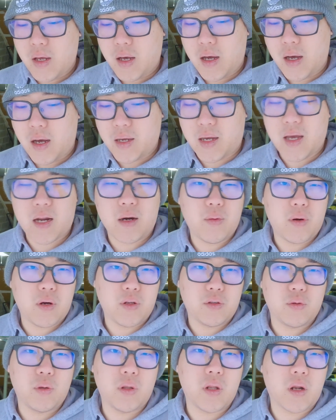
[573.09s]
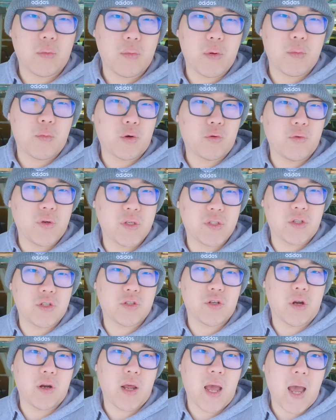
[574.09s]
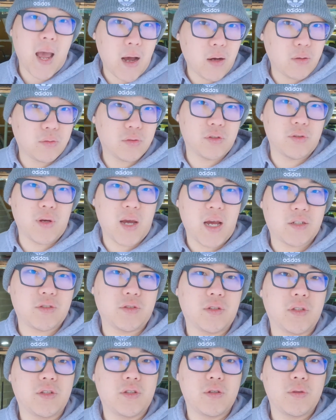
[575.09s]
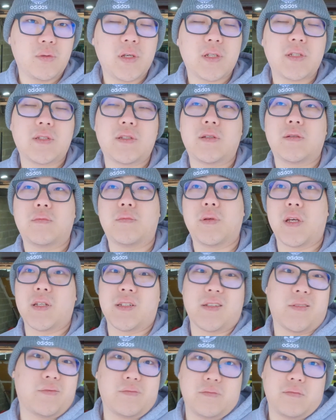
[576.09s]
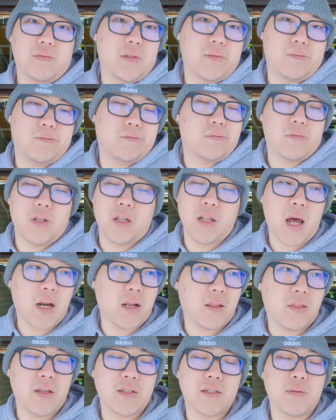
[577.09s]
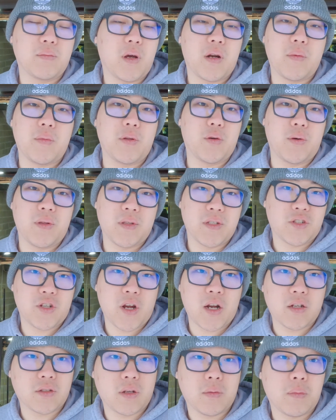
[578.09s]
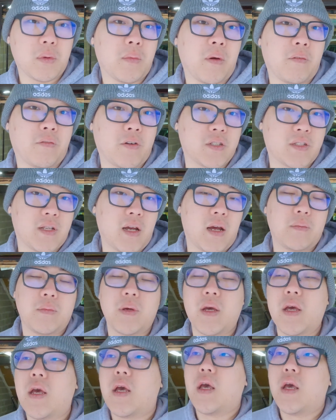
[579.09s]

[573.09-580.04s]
I kind of want to do a little bit more research on how to actually do this, because a lot of the things I'm going to be doing this channel is going to be my first time.